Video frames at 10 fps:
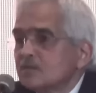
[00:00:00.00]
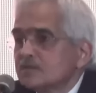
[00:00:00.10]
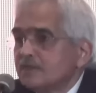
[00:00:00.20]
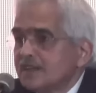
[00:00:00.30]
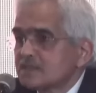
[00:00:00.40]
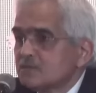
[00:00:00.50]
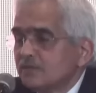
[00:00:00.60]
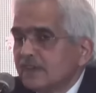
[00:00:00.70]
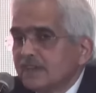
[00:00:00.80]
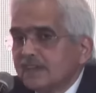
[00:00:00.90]
those
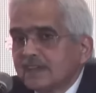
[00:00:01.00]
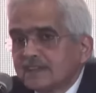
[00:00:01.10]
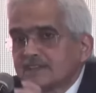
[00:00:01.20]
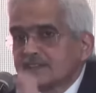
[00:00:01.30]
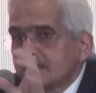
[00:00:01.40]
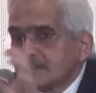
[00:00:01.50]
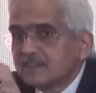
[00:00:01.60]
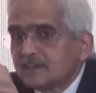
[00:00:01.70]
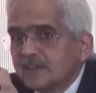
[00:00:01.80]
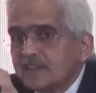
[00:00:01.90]
fast-moving indicators are
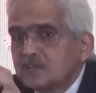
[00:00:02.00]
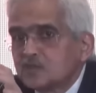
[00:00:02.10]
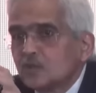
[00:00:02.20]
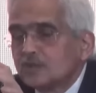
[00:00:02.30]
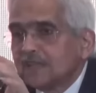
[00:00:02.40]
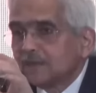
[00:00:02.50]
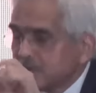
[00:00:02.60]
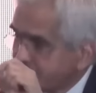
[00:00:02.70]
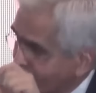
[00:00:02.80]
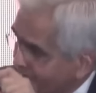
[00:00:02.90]
in the green zone.
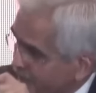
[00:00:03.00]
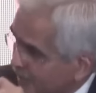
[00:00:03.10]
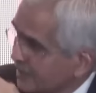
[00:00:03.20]
That means they are